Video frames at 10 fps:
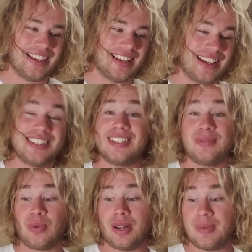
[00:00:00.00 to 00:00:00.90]
I
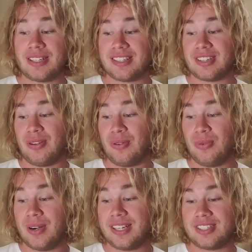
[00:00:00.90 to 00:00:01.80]
didn't want to make this a whole
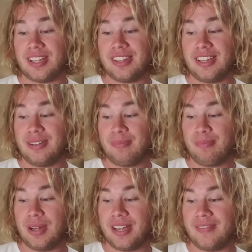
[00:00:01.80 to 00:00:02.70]
rant on them,
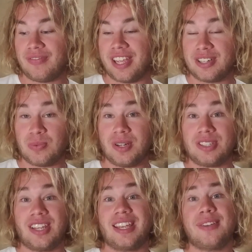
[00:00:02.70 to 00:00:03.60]
but I just wanted
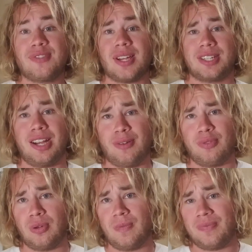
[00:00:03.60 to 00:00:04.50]
to say, if not careful,